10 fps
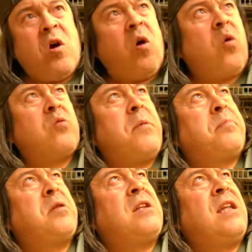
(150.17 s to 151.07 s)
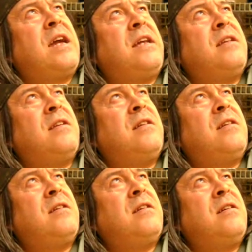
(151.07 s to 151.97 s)
hold them up to the light.
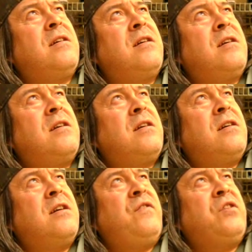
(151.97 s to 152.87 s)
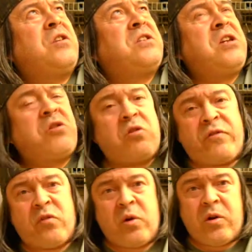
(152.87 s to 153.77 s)
If you can see through
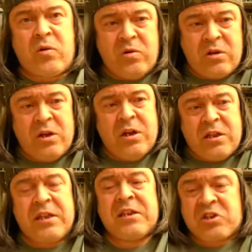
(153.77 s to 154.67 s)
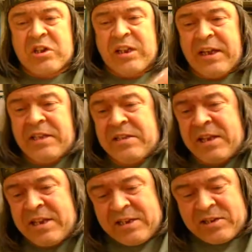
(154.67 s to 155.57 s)
the foil, then it's clean.
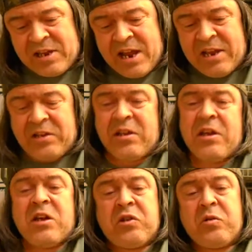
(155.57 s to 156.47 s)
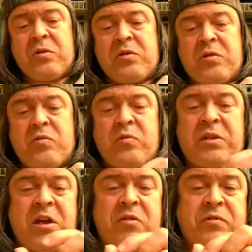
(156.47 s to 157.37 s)
Set it aside. Do it with
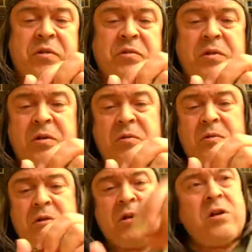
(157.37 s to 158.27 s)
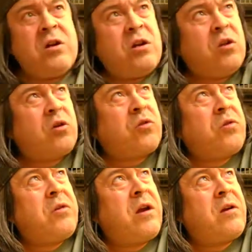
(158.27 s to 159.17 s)
the other two too. Look
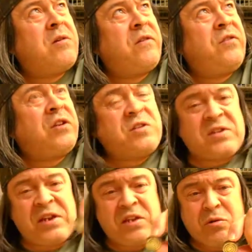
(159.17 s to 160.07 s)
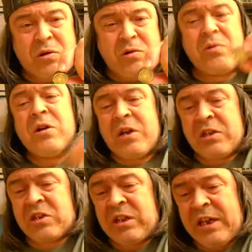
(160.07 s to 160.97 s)
through there. If you can see through,
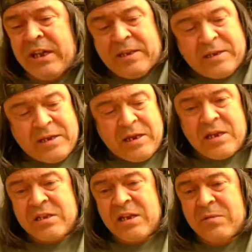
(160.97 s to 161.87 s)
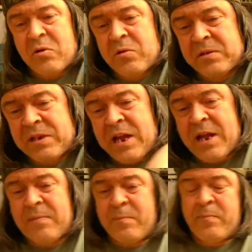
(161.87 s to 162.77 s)
it's clean. Set them all
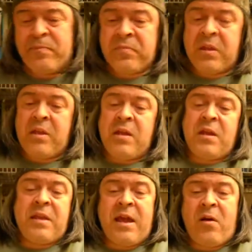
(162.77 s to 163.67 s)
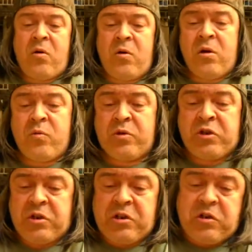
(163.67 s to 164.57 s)
aside. Now, what
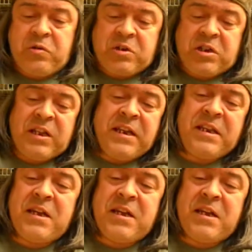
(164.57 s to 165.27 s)
you're going to do is clean